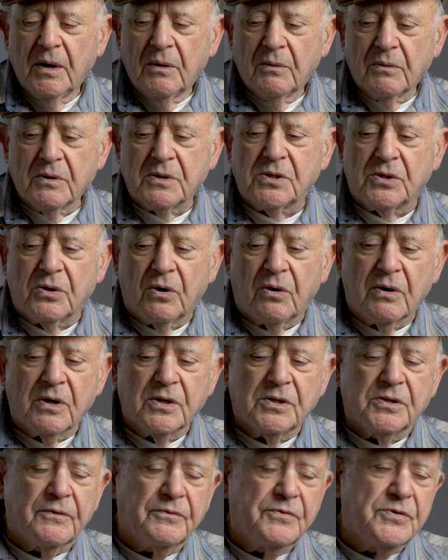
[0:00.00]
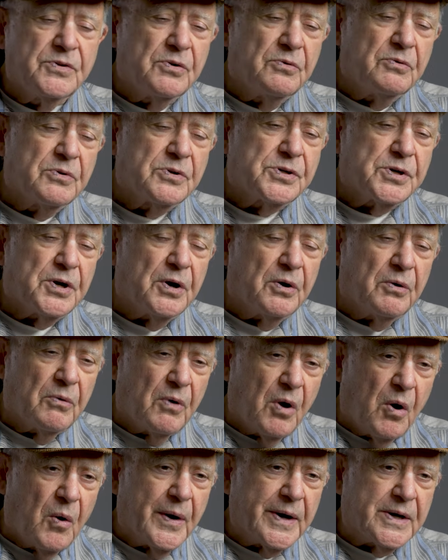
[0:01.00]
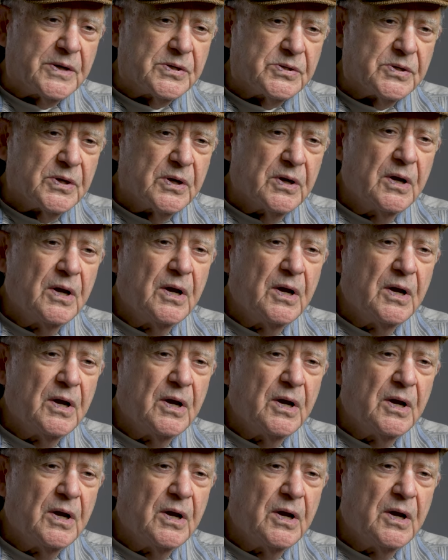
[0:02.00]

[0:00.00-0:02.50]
were stories of Jewish heroics,